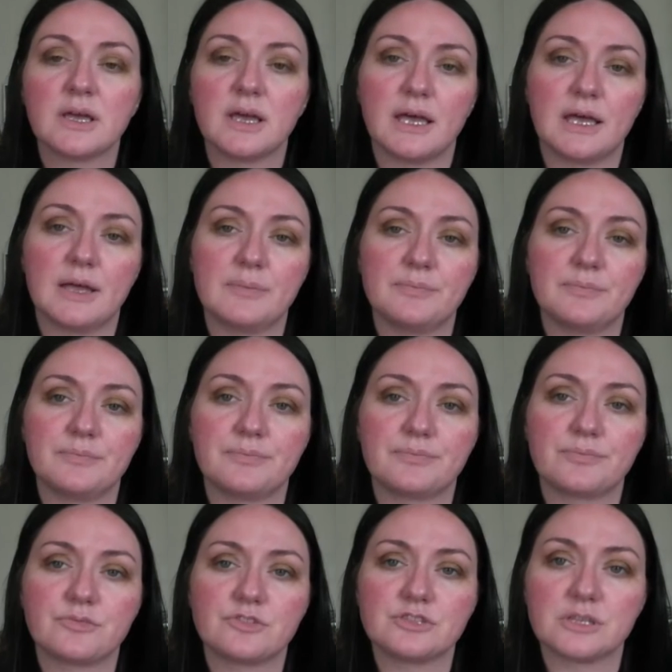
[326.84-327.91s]

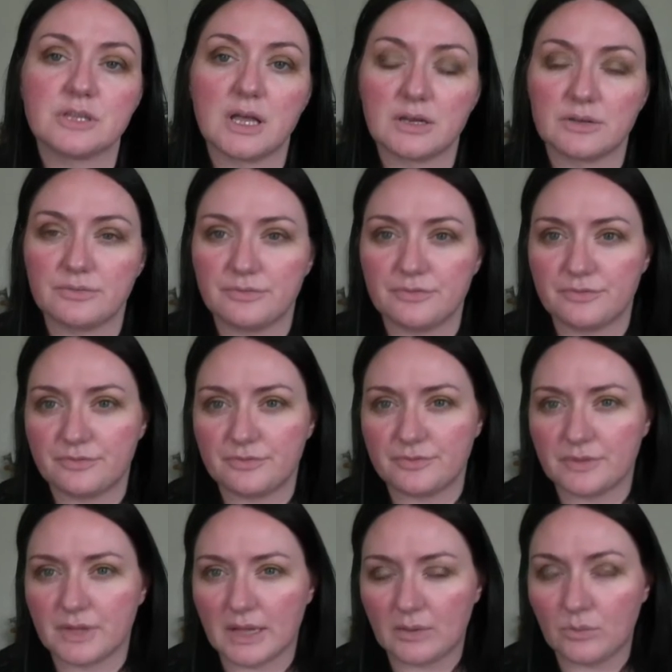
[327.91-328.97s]
There's a lot of
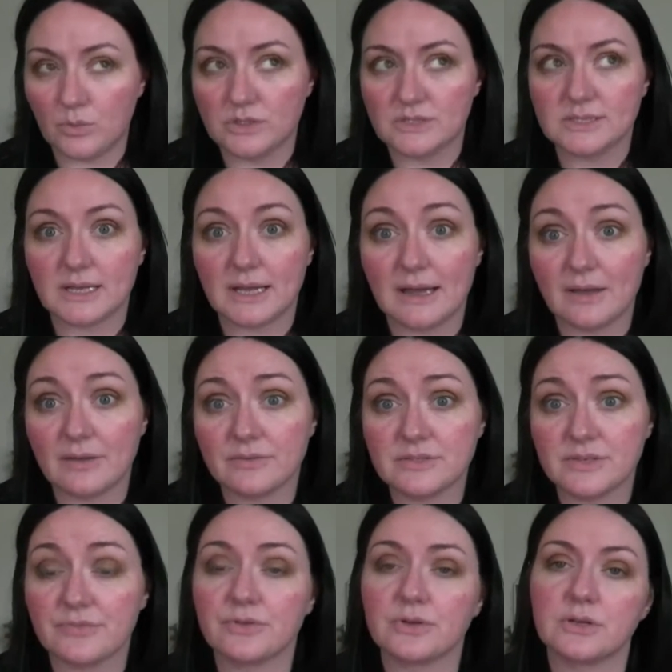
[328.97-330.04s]
like ones that have
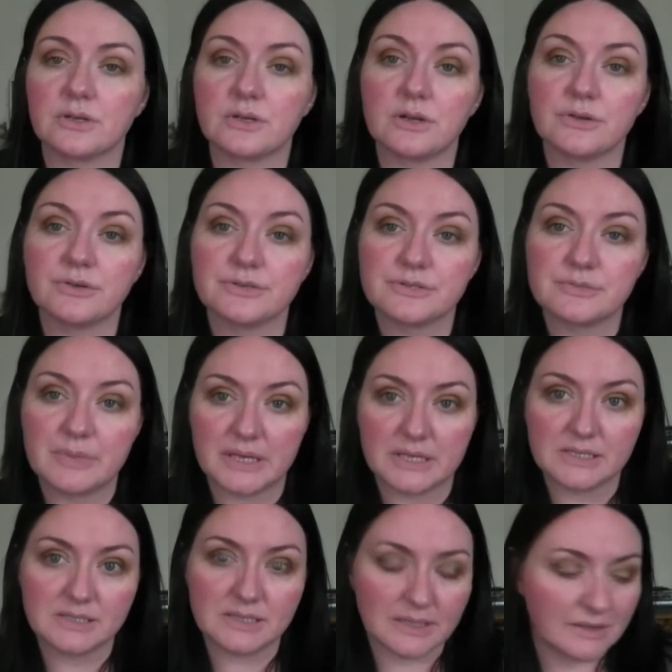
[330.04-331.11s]
different colours
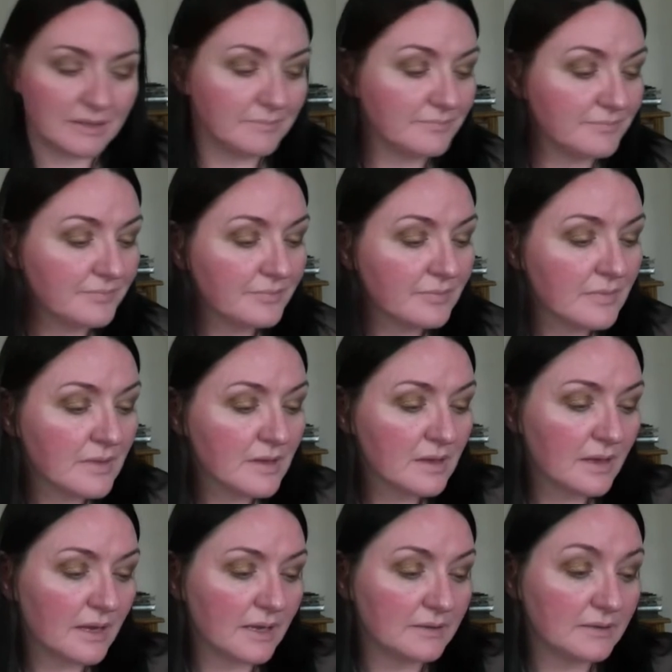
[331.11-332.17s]
mixed in them.
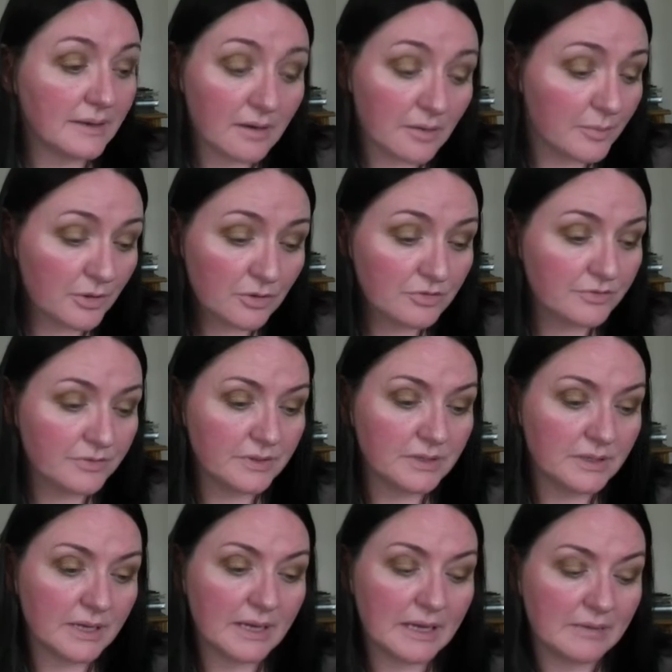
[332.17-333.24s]
And they are beautiful.
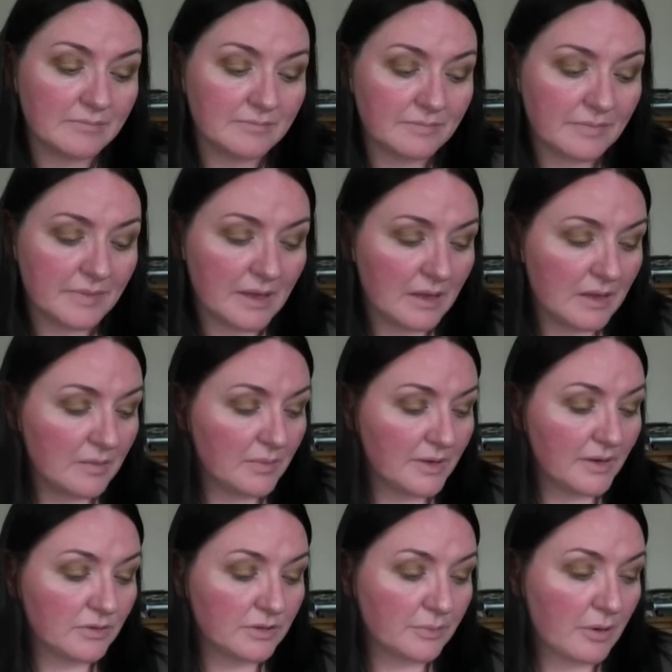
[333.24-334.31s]

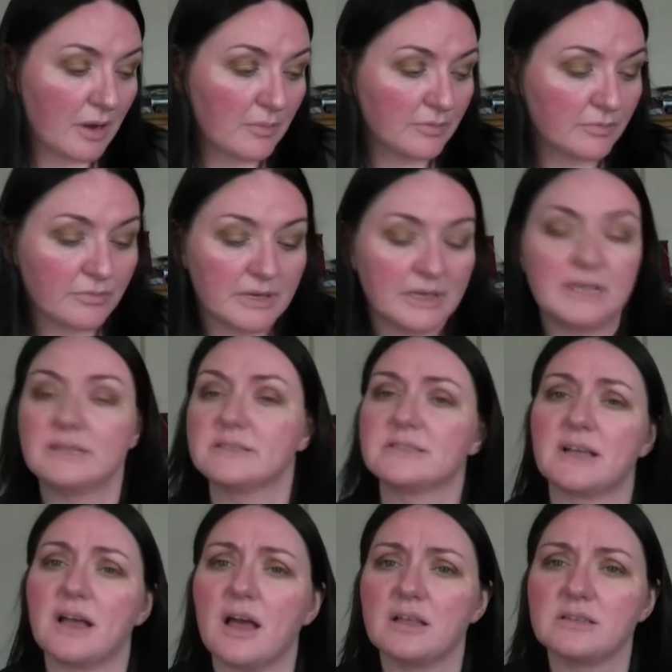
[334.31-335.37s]
My only problem really is the
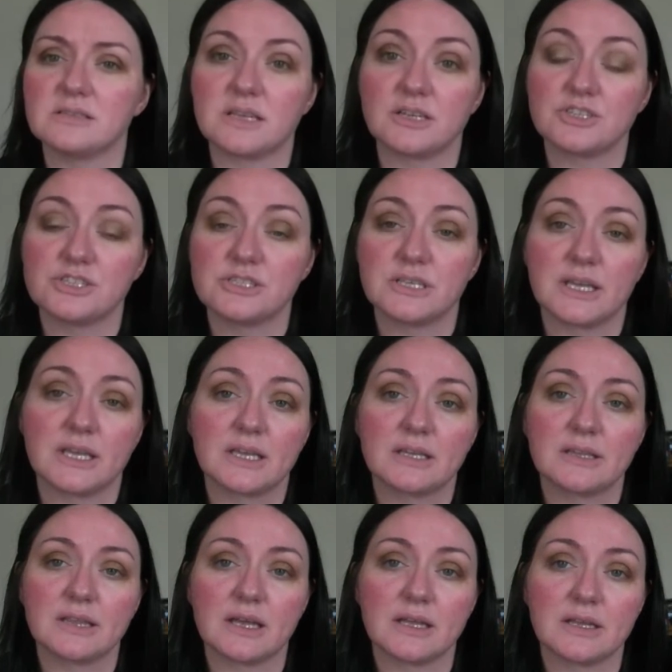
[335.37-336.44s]
cost. I just think
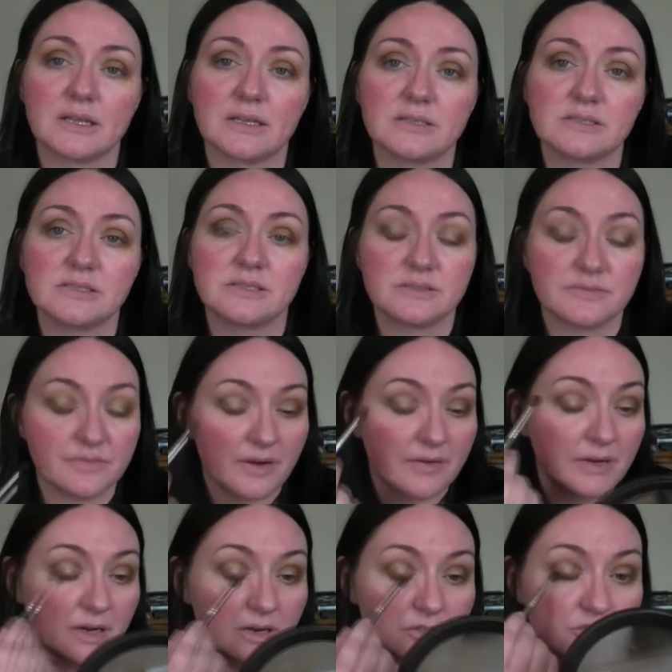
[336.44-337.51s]
that it's
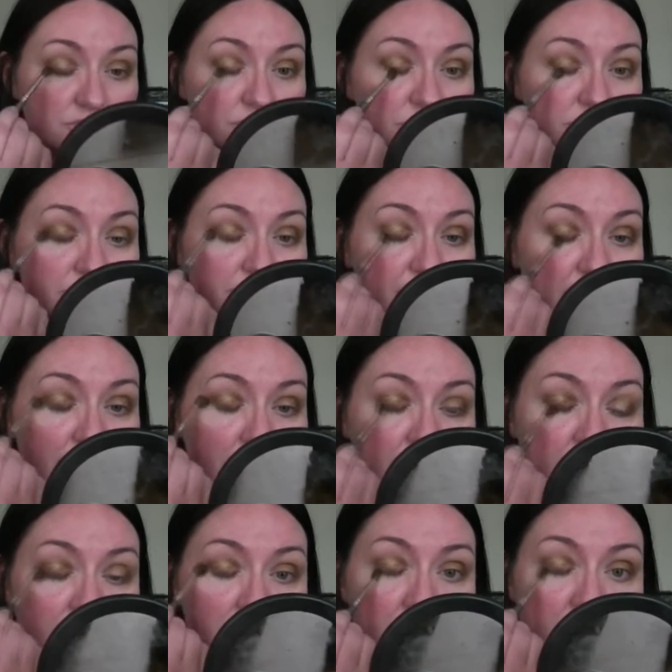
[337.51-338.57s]
very hard to justify
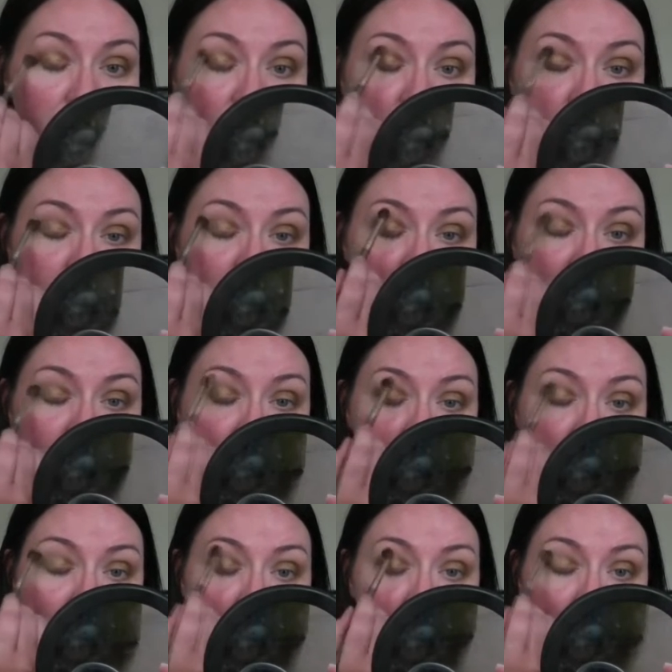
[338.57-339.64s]

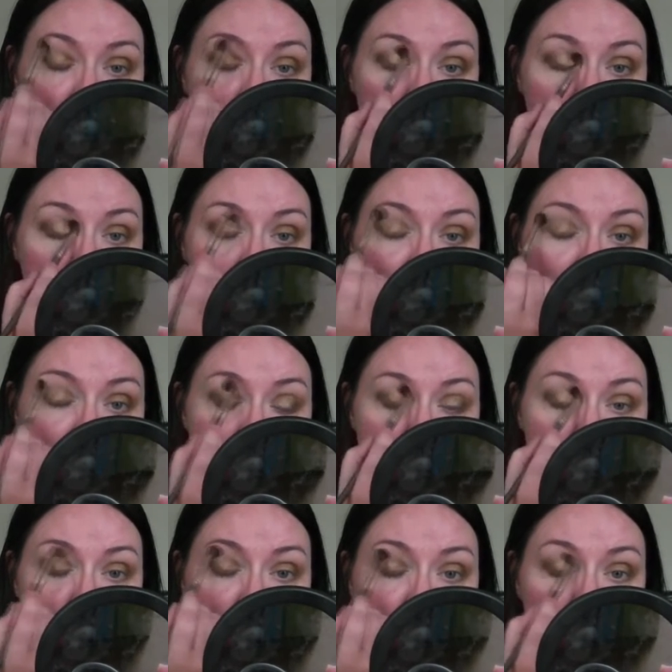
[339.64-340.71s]
spending that amount
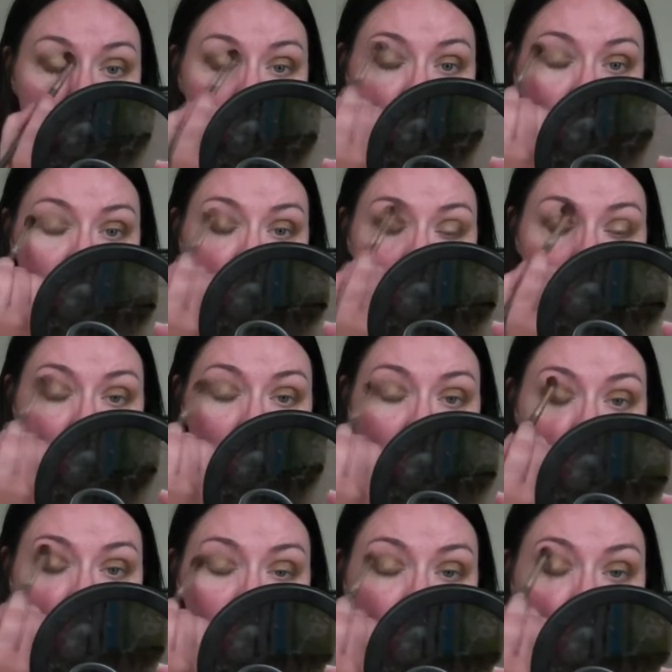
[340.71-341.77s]
of money
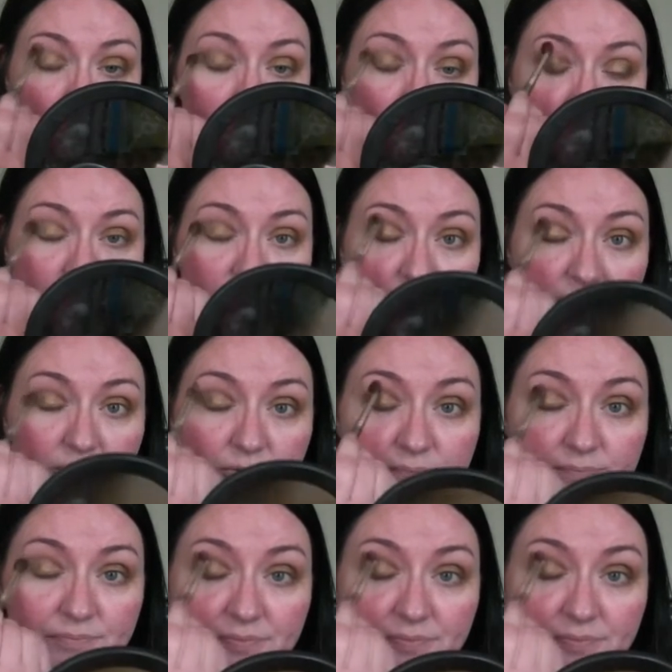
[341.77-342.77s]
on one eyeshadow.